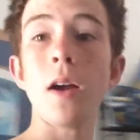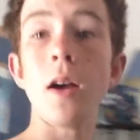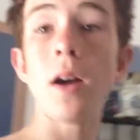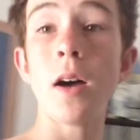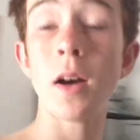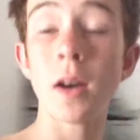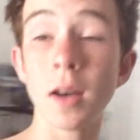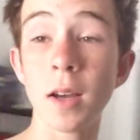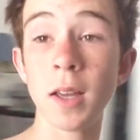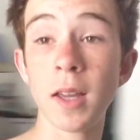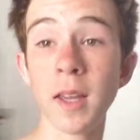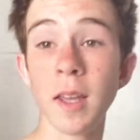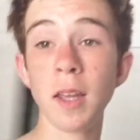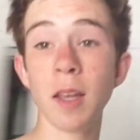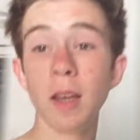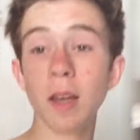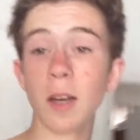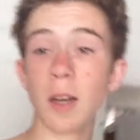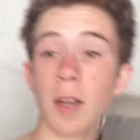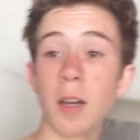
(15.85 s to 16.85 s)

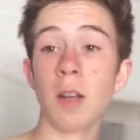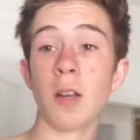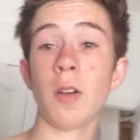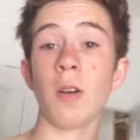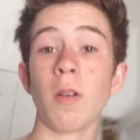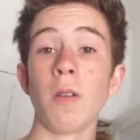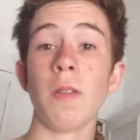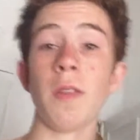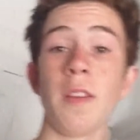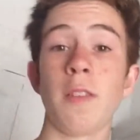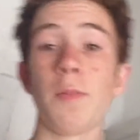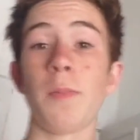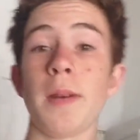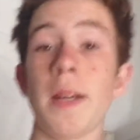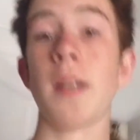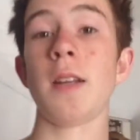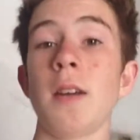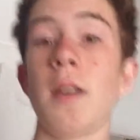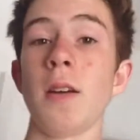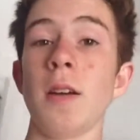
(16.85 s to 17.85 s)
I got this
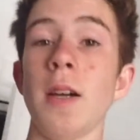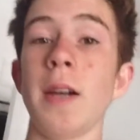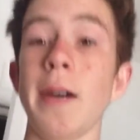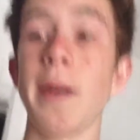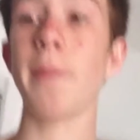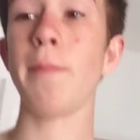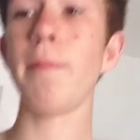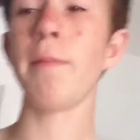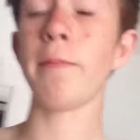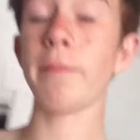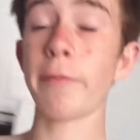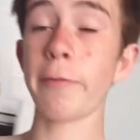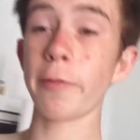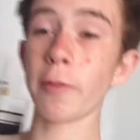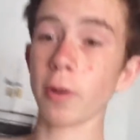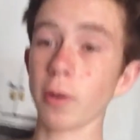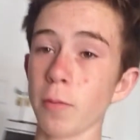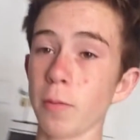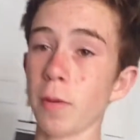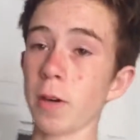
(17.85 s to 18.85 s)
banner
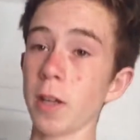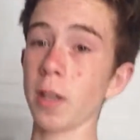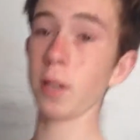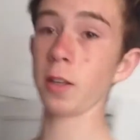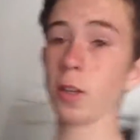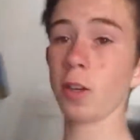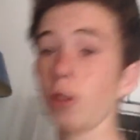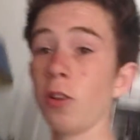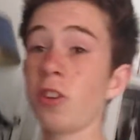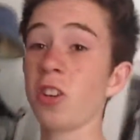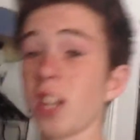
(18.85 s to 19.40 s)
from a huge